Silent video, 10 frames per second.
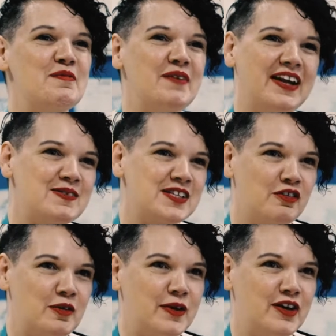My name's
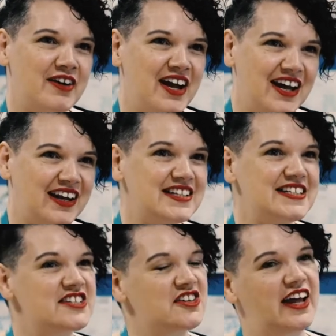Laura Mura and I
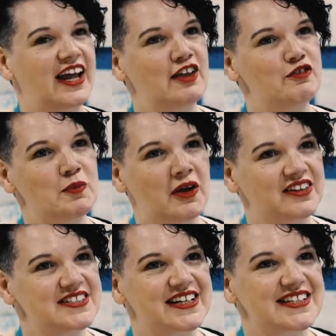teach on A-level
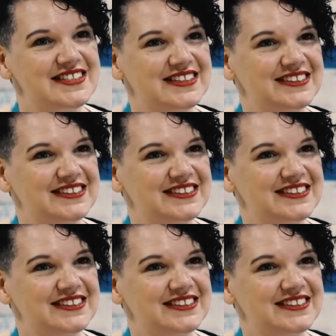politics.